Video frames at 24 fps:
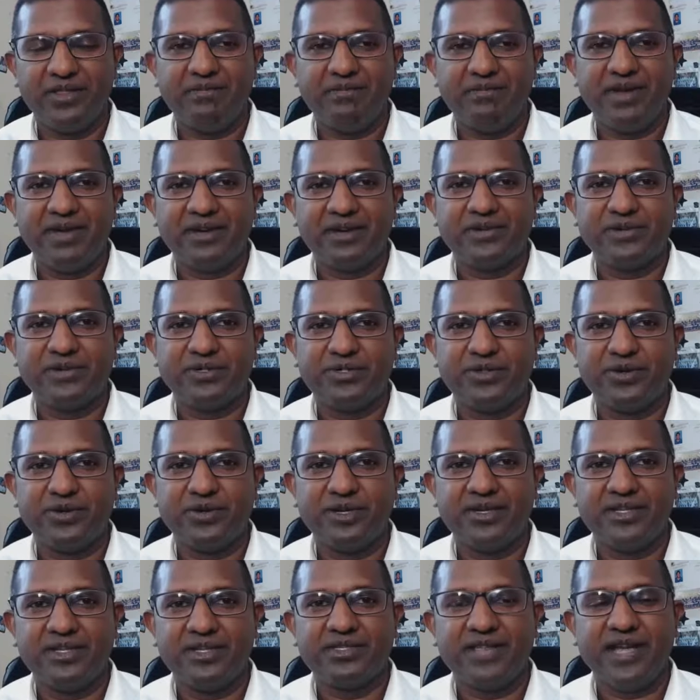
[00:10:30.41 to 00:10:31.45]
on the macro
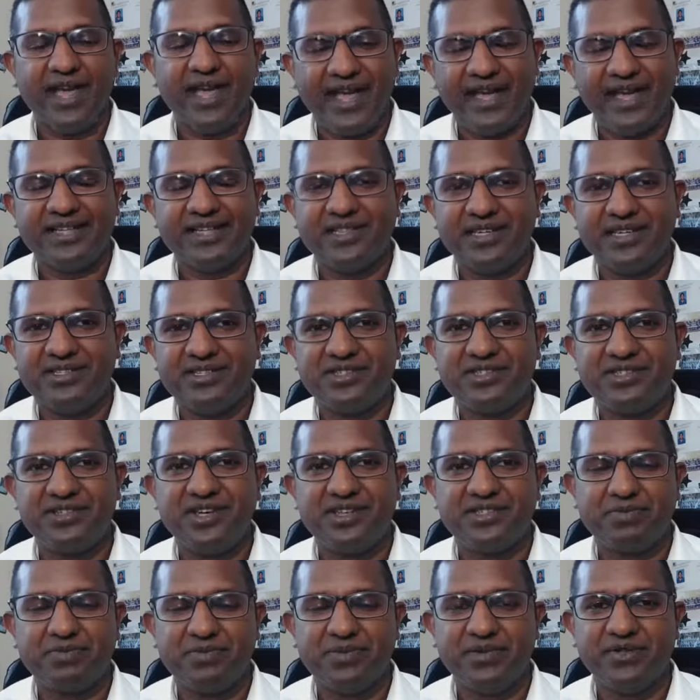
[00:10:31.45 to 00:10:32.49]
story is, as
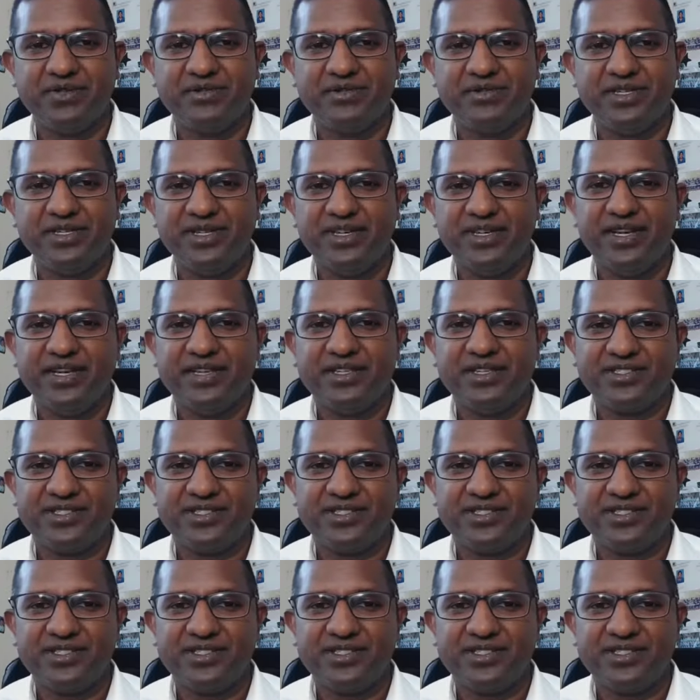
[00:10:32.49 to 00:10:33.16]
history has proven,